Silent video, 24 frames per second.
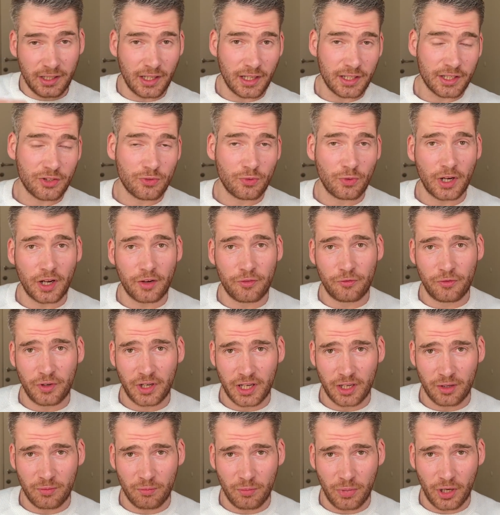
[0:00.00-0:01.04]
That's where I
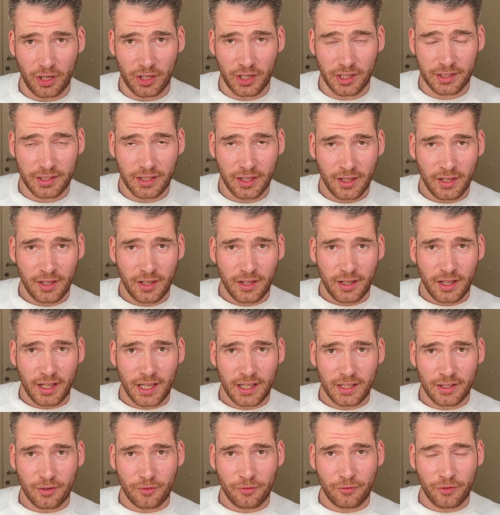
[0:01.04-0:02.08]
freaking bought it
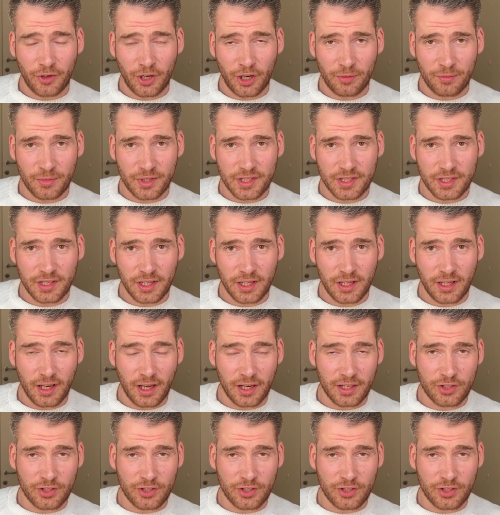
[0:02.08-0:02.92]
in the pharmacy.